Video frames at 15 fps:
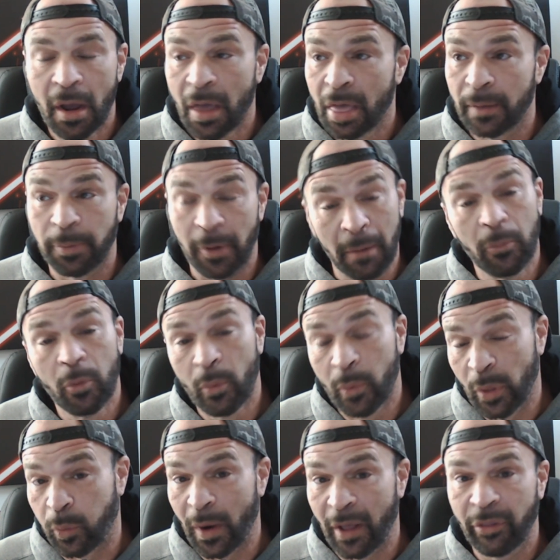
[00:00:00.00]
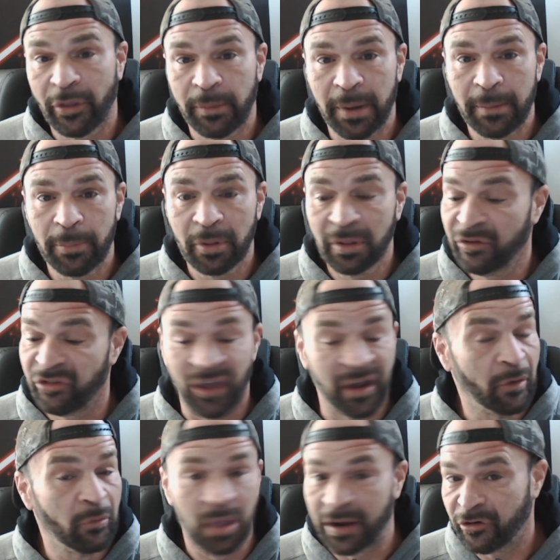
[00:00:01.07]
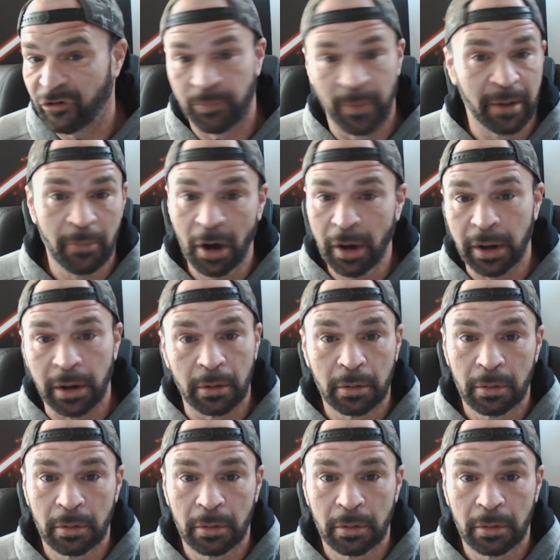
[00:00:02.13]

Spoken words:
The problem with wealthy people is they don't like to spend money.